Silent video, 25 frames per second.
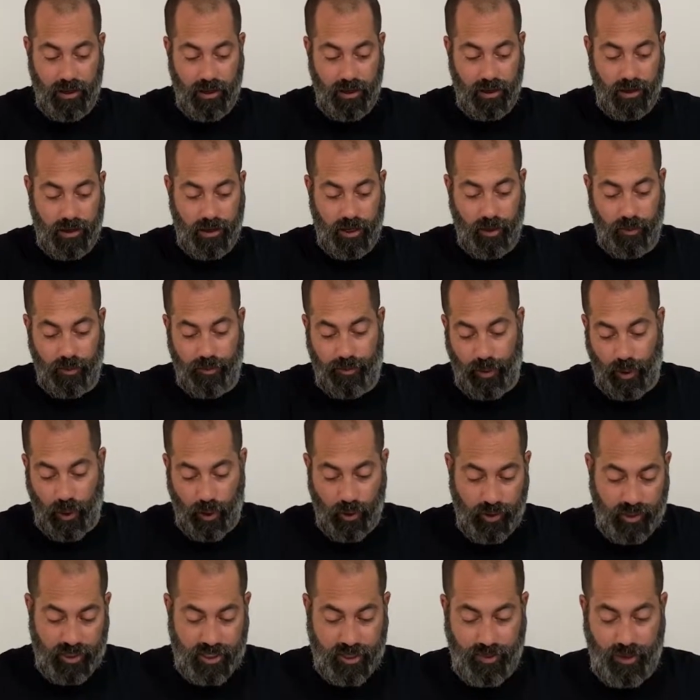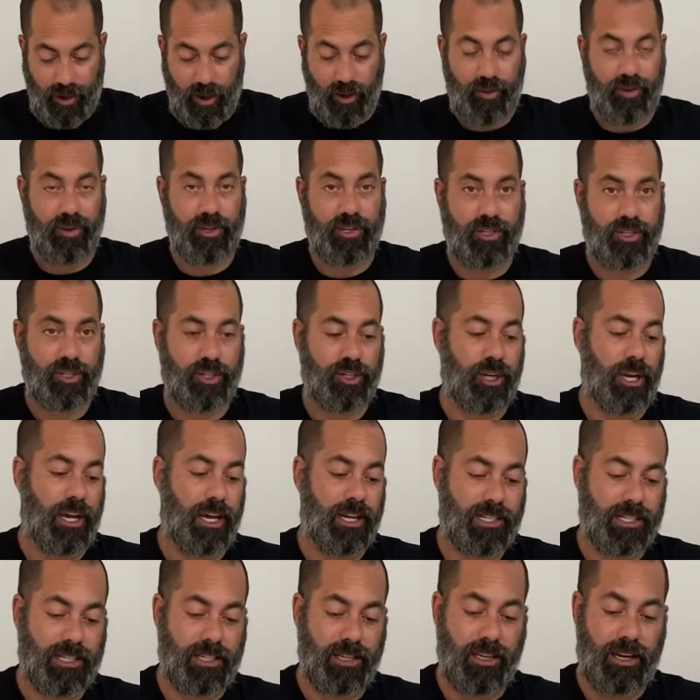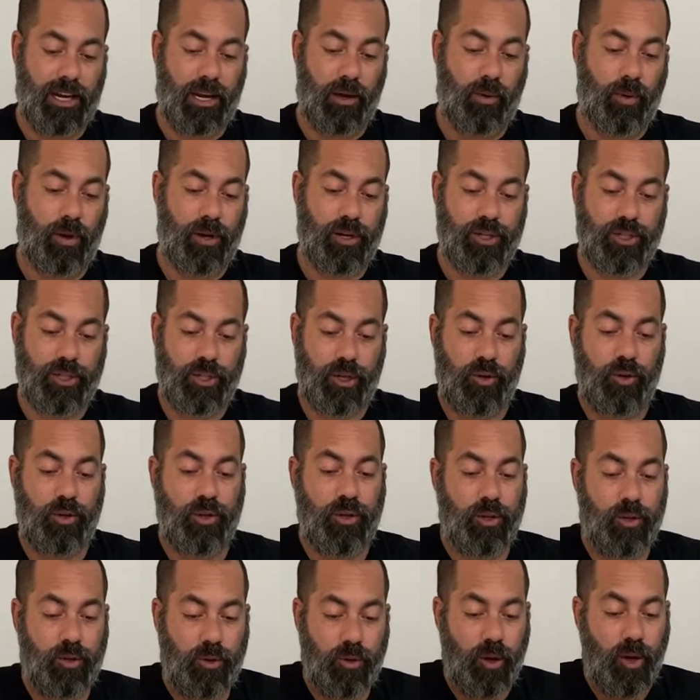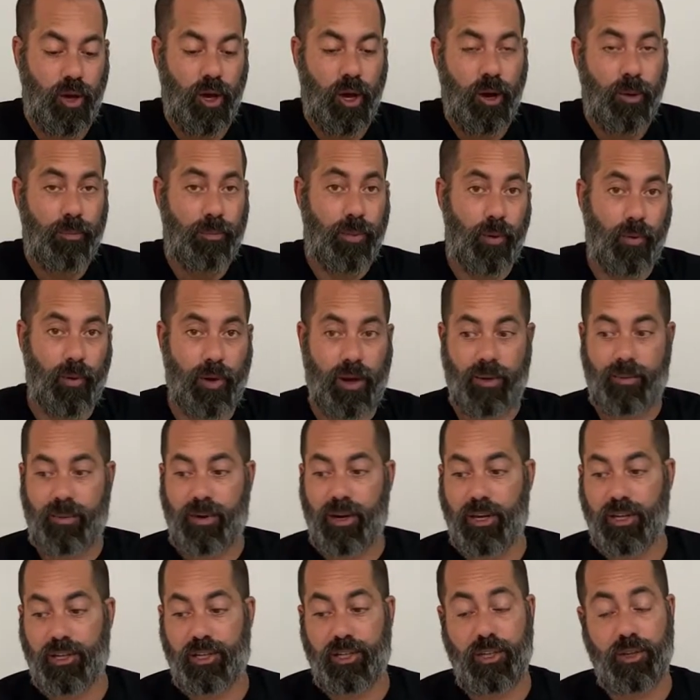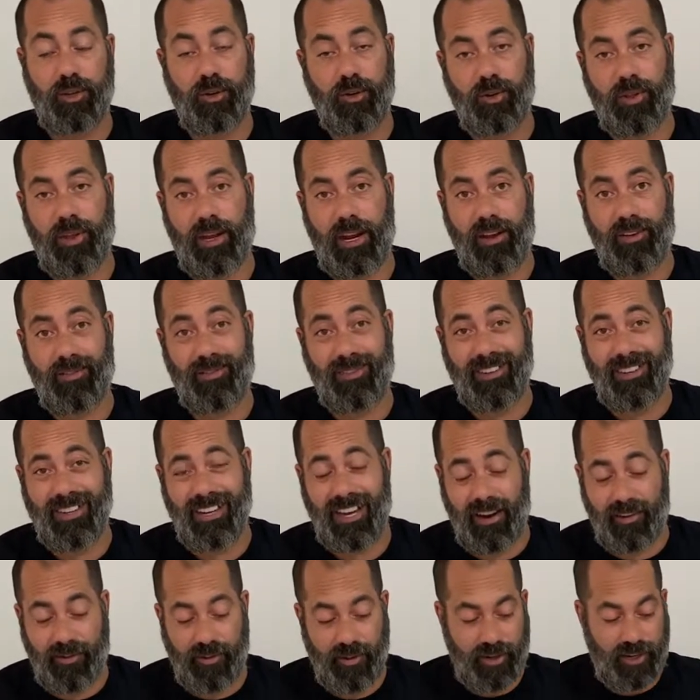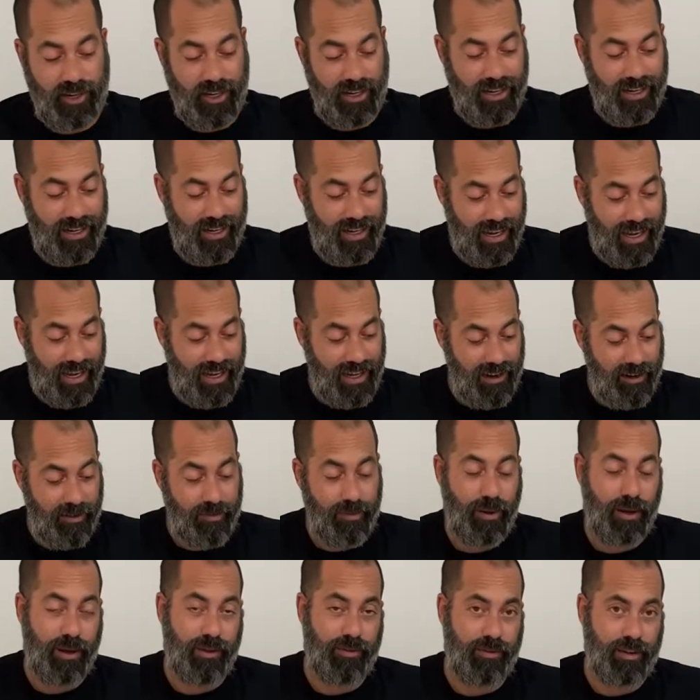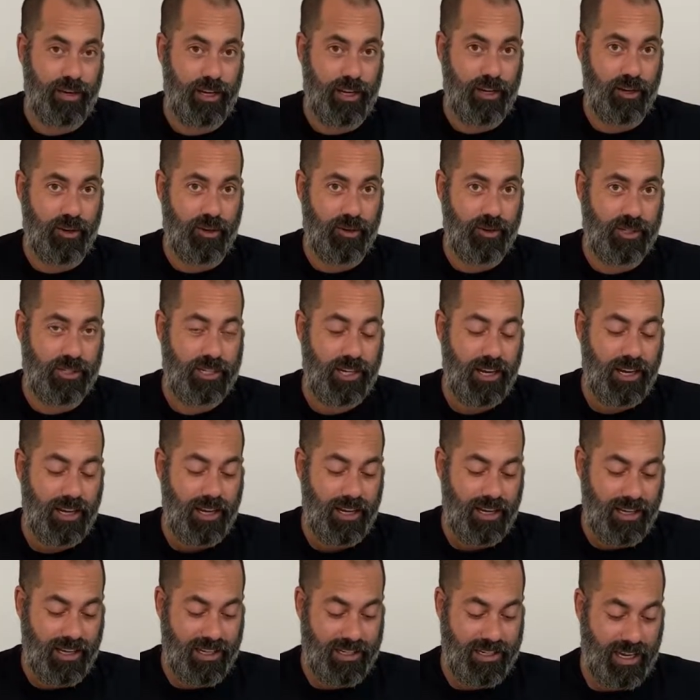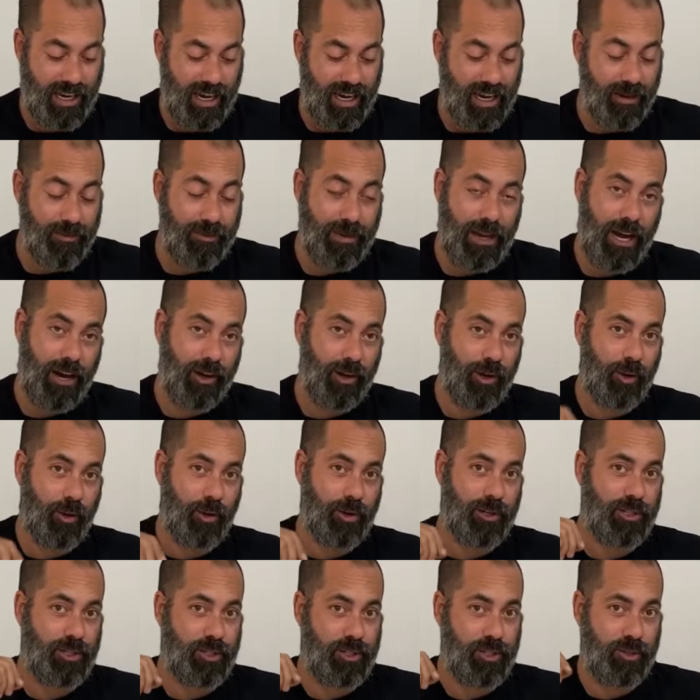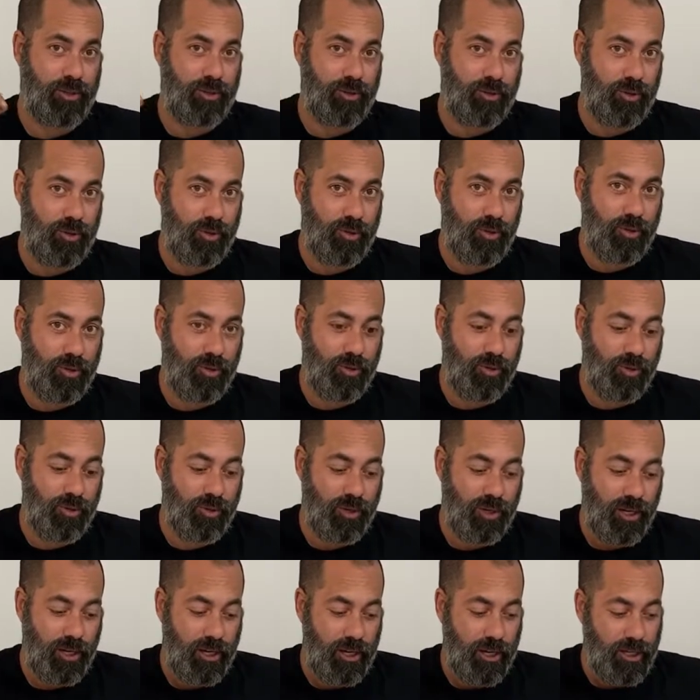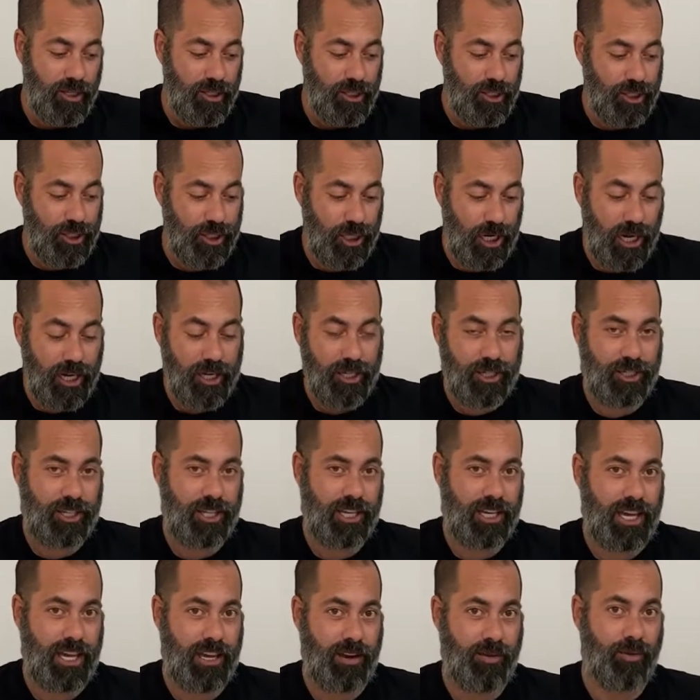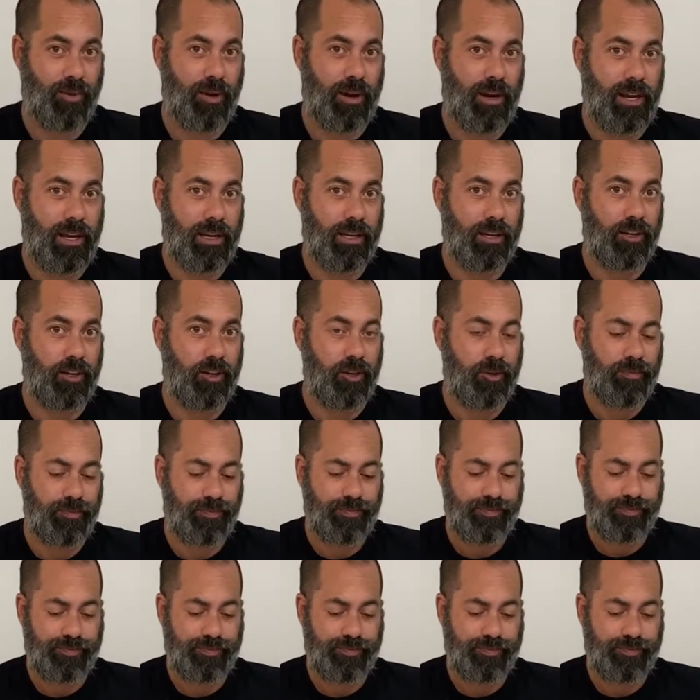components about this chassis that I want to show you, but what I'm going to do that I've never done in any of my videos is I am now going to change the camera angle